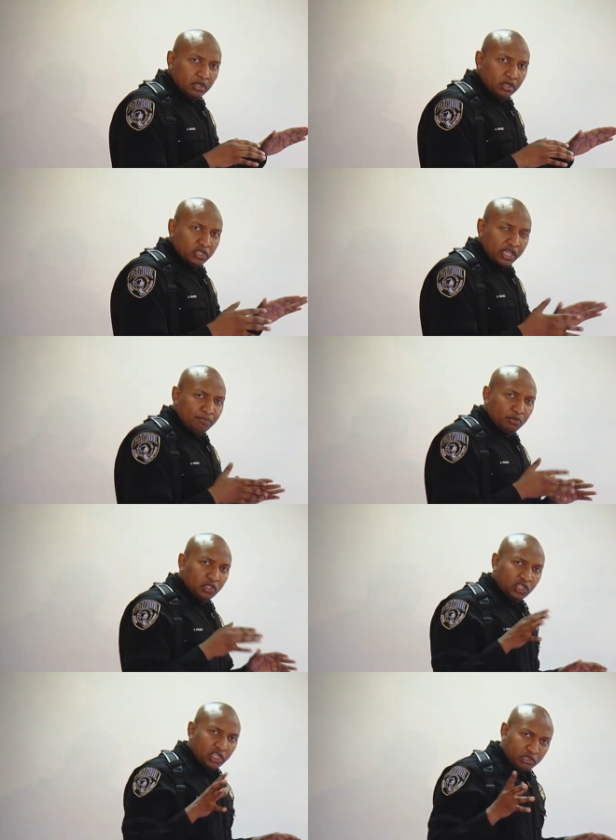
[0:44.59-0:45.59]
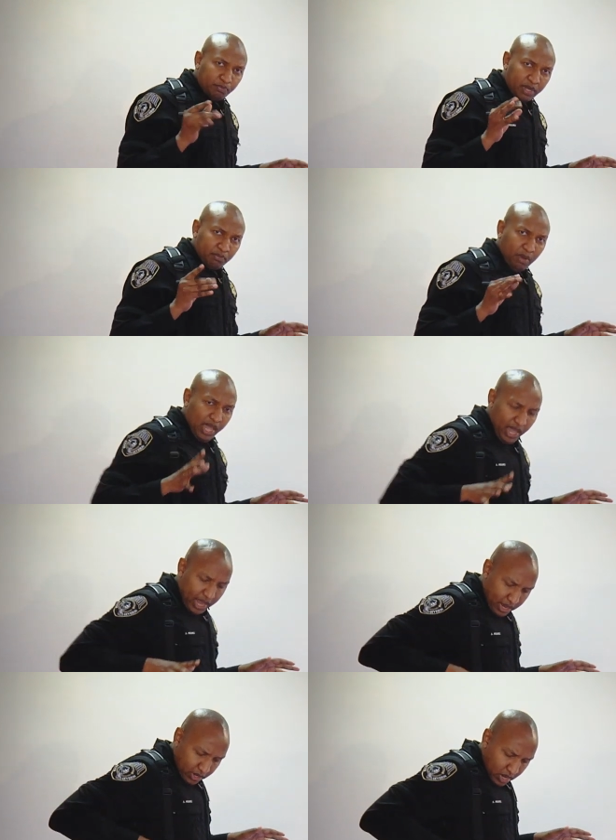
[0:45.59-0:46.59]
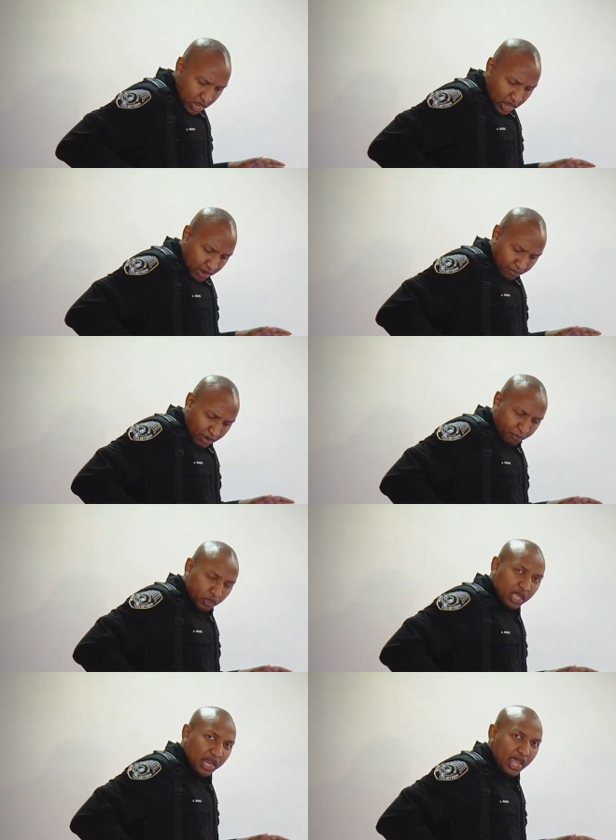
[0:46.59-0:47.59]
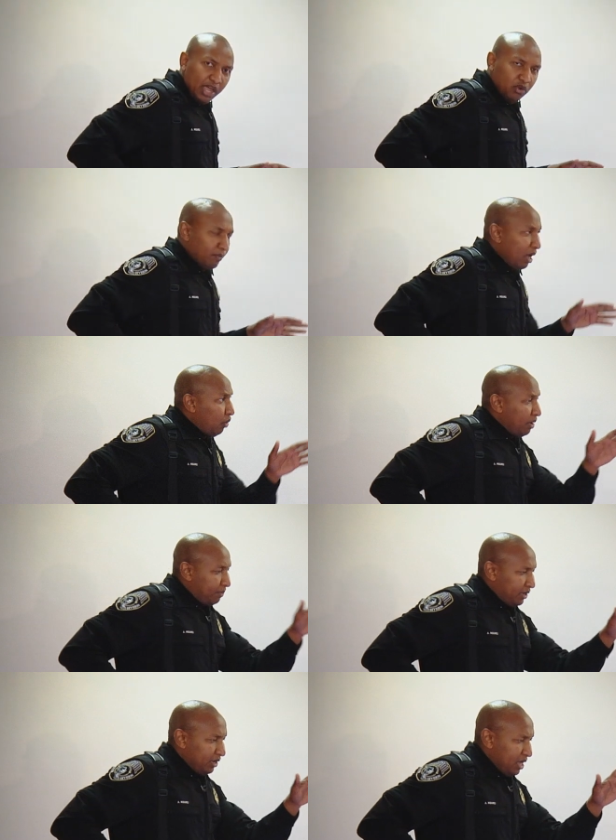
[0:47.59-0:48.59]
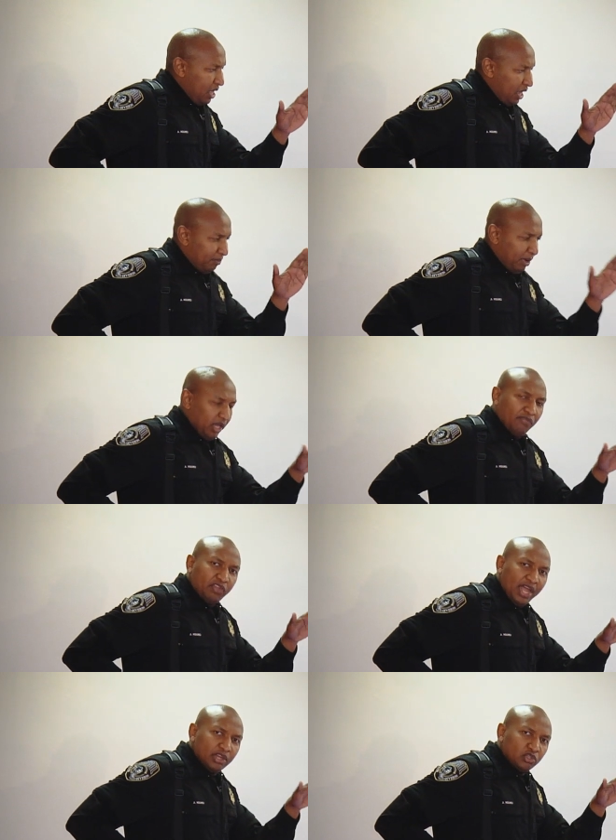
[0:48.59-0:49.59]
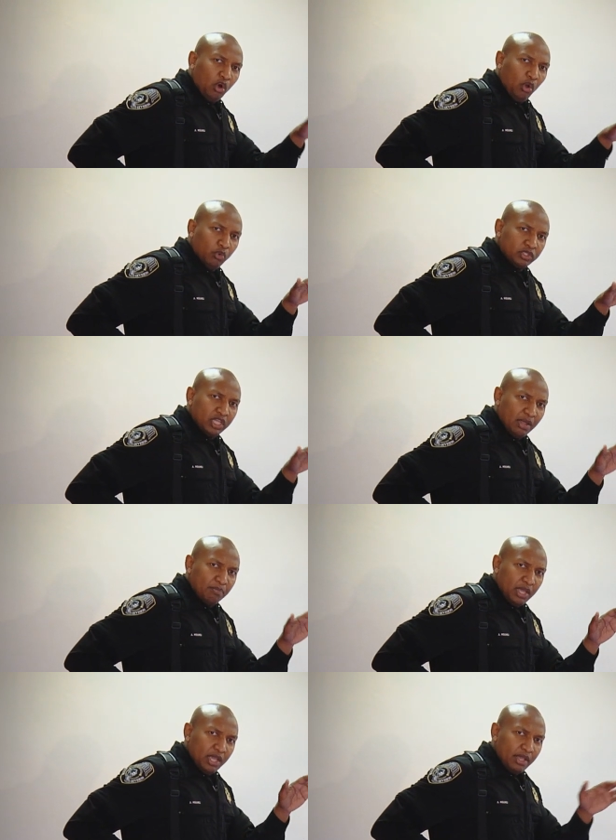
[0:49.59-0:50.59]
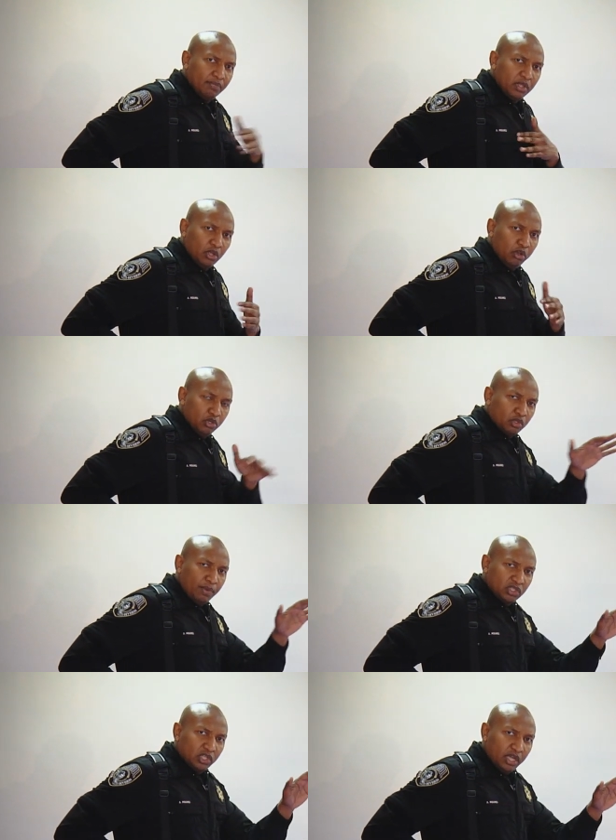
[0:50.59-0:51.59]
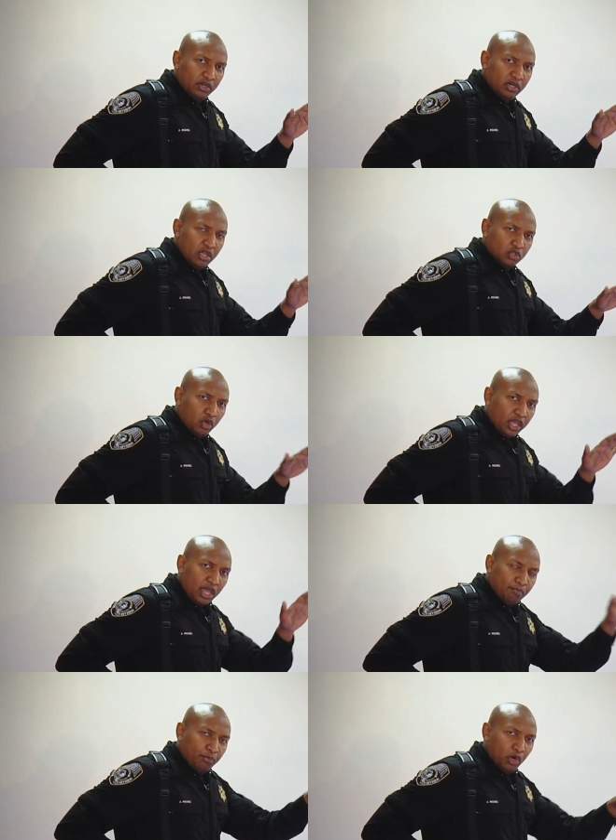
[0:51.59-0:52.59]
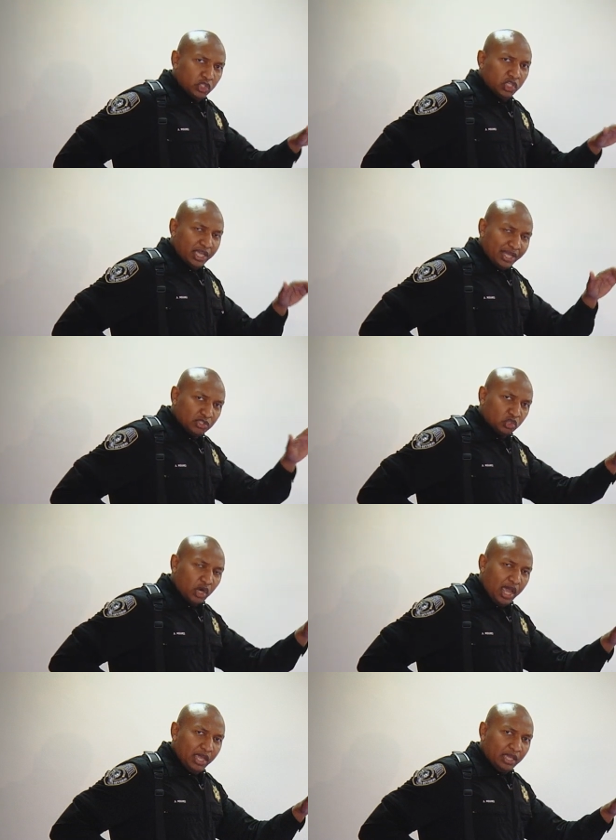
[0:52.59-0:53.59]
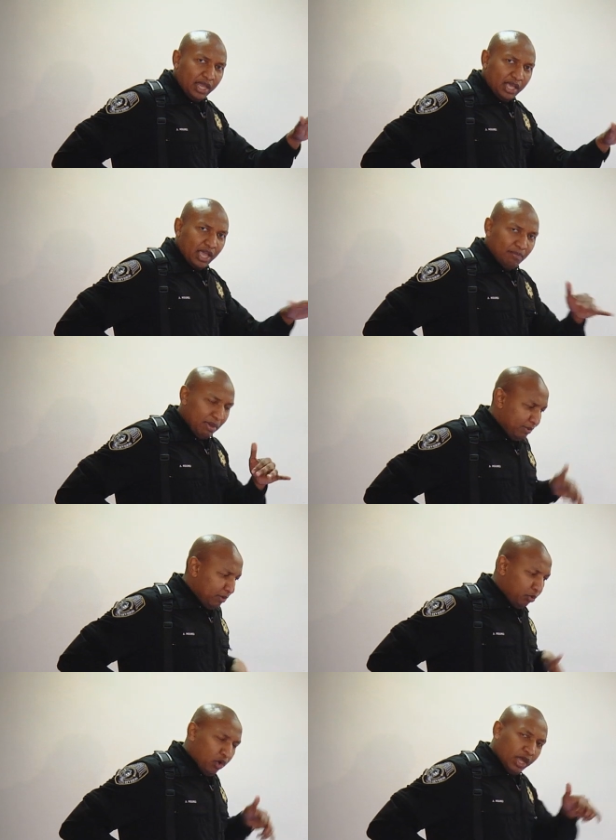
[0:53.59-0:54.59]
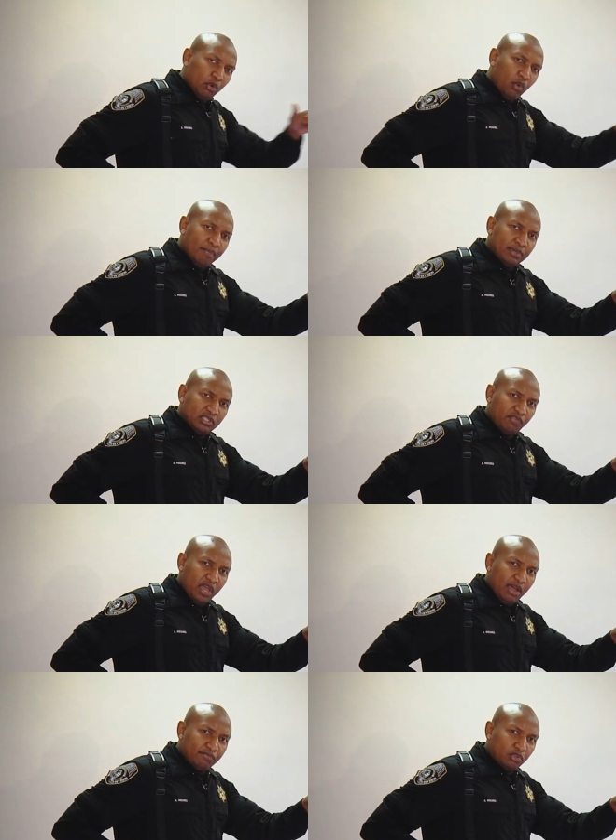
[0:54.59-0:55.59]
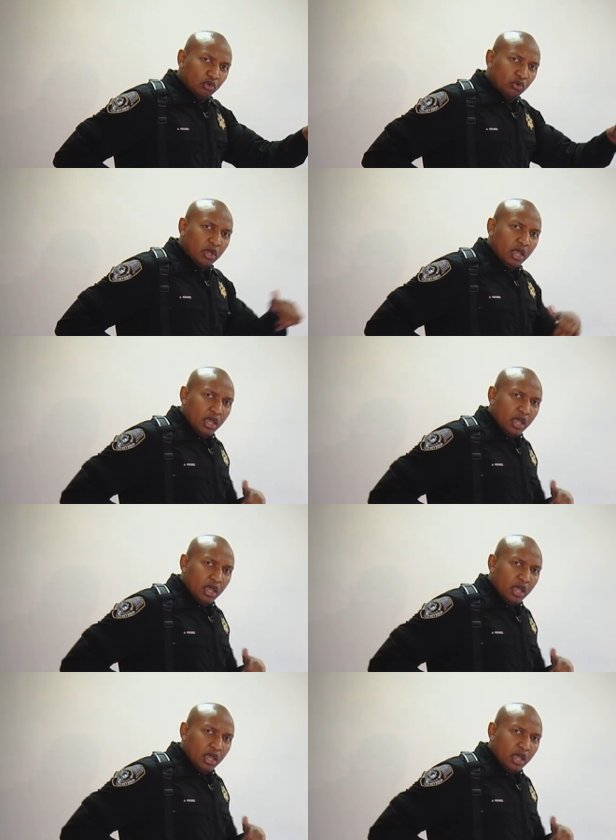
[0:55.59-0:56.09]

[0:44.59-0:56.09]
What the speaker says: Second position is bring my hand and I'm going to put that hand on my weapon, and my left hand is always going to be close to my center so I can push, I can strike, and I can maybe deploy other weapons if I have to.